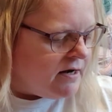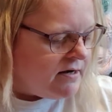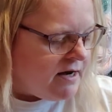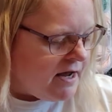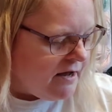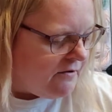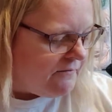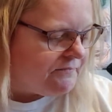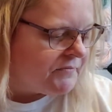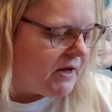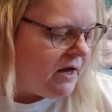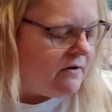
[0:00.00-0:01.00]
Now,
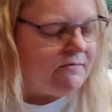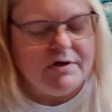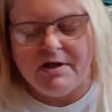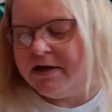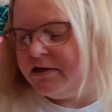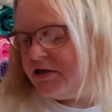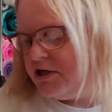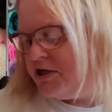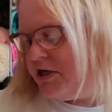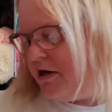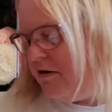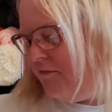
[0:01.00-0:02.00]
I would like to
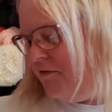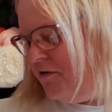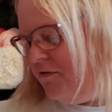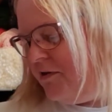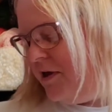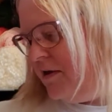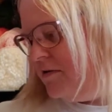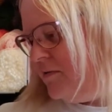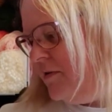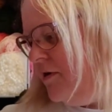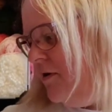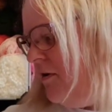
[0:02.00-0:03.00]
share a few things
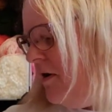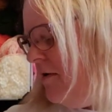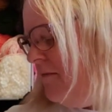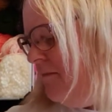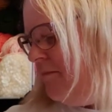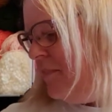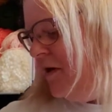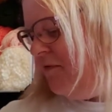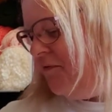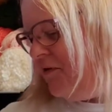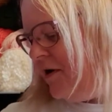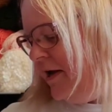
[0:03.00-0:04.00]
with you all
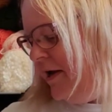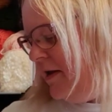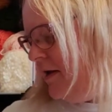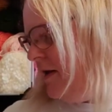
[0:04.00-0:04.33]
before I get